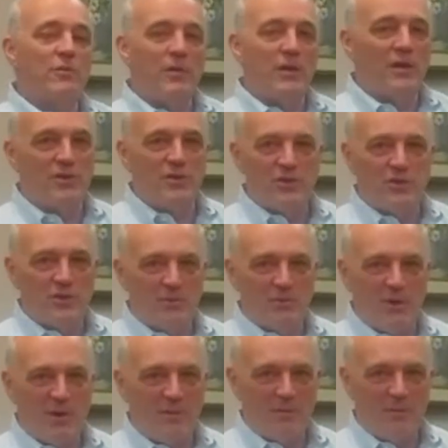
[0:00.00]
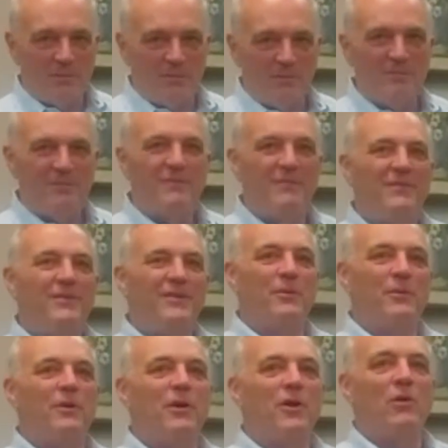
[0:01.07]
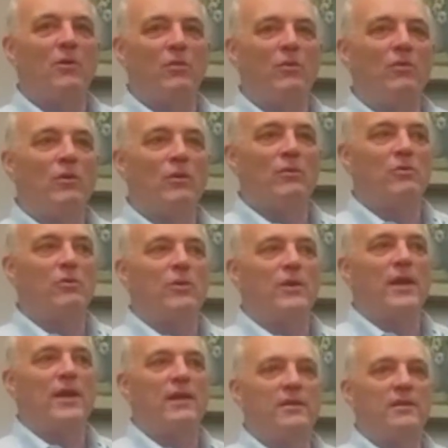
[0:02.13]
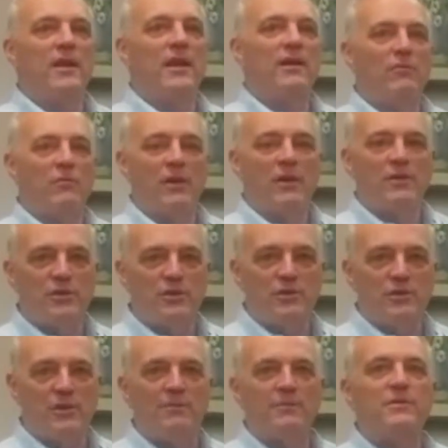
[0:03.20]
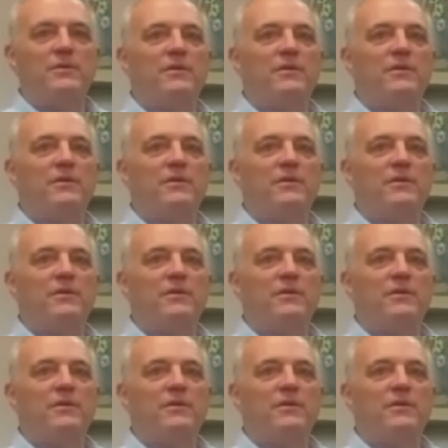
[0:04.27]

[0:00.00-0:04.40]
the relationship problem. That we were created to have relationships.